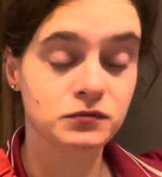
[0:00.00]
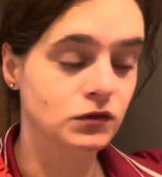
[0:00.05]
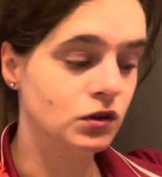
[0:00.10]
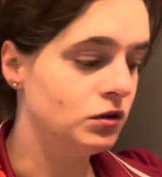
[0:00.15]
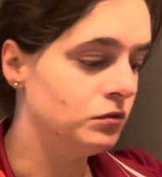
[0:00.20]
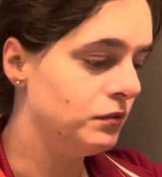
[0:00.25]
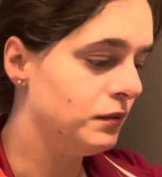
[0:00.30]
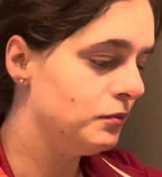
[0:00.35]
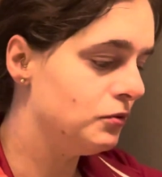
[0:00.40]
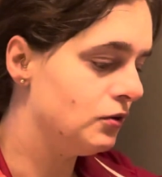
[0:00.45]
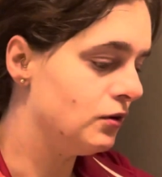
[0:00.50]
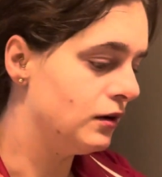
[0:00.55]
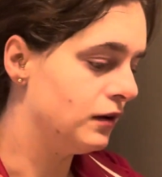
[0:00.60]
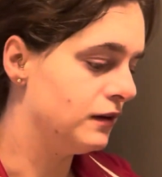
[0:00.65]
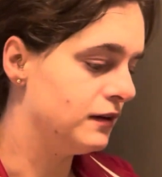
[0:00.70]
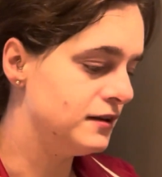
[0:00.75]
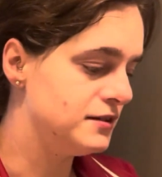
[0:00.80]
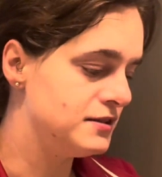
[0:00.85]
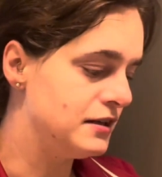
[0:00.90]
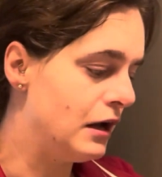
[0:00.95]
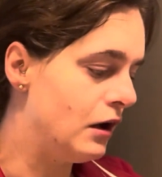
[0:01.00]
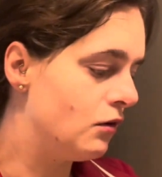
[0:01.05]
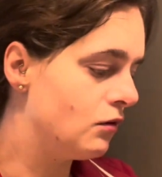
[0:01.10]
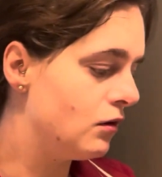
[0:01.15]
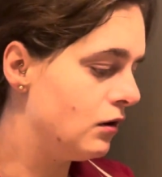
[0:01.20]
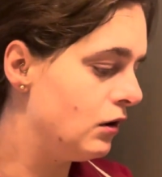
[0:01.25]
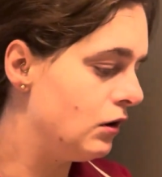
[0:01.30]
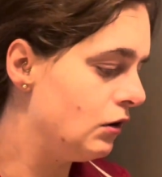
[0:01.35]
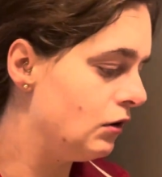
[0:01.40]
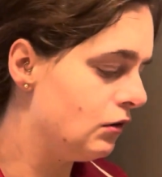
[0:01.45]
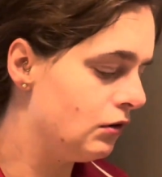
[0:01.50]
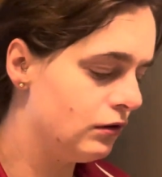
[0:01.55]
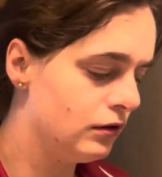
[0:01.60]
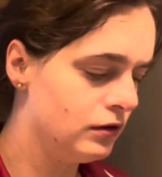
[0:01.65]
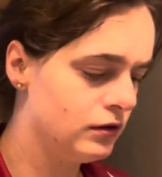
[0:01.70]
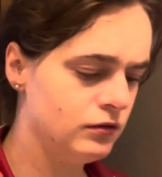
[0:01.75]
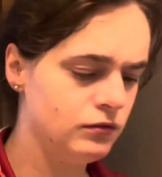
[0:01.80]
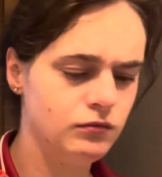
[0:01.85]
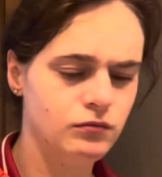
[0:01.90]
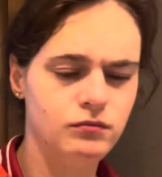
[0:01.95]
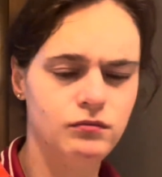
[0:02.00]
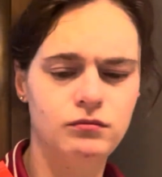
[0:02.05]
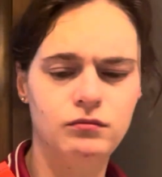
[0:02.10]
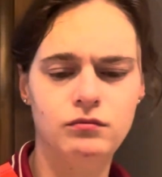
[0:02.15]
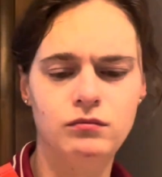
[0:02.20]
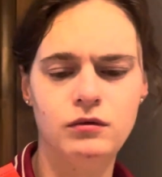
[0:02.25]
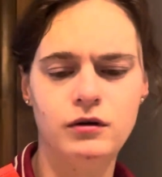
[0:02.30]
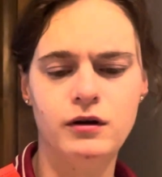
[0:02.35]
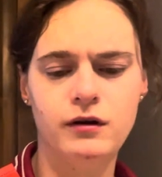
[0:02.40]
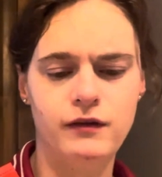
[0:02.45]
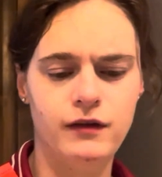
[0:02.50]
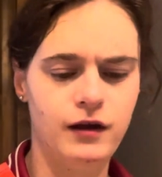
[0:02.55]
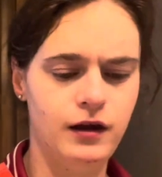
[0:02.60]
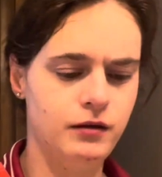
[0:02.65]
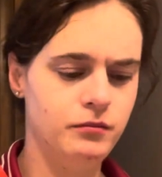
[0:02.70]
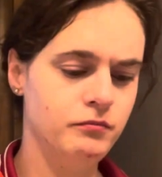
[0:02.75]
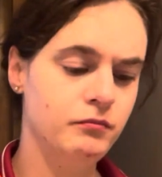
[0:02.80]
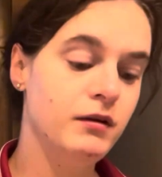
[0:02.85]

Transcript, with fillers: going to put in these alcohol, what are they?